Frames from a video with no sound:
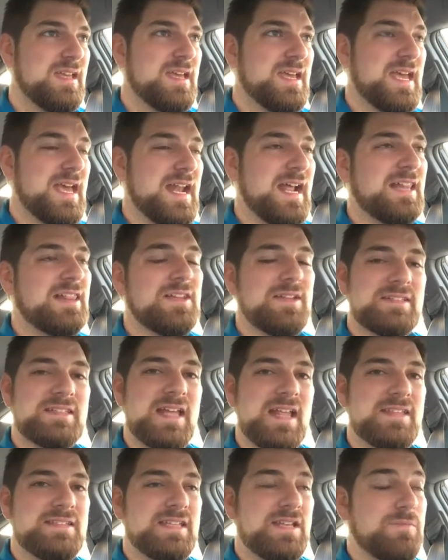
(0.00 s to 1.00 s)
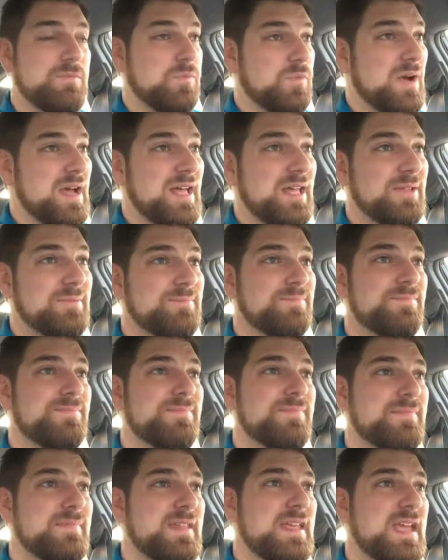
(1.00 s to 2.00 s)
and I looked at it and said, well,
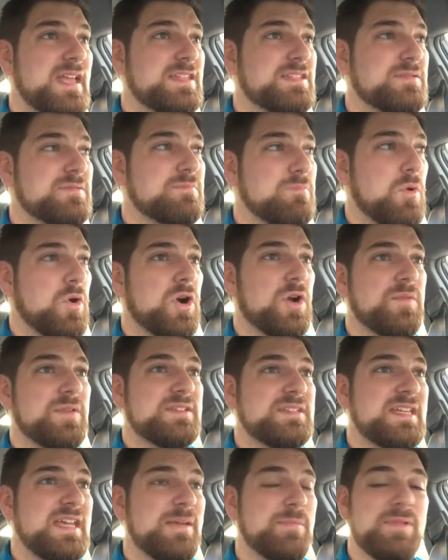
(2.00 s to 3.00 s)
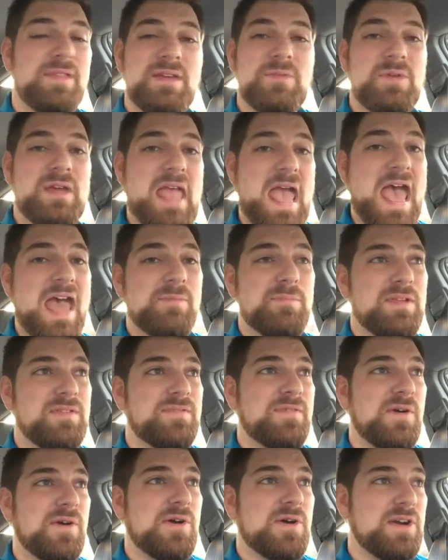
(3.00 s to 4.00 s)
it's more of a table than we had
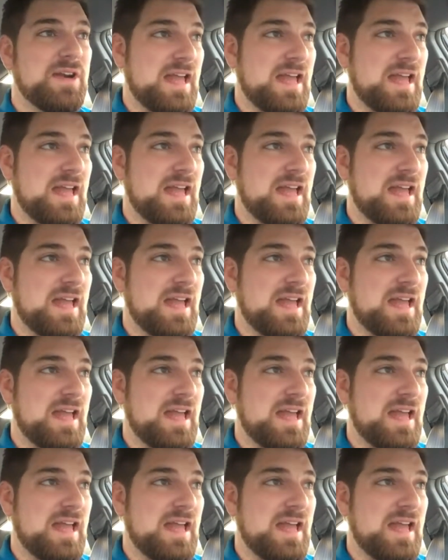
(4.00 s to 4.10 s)
before,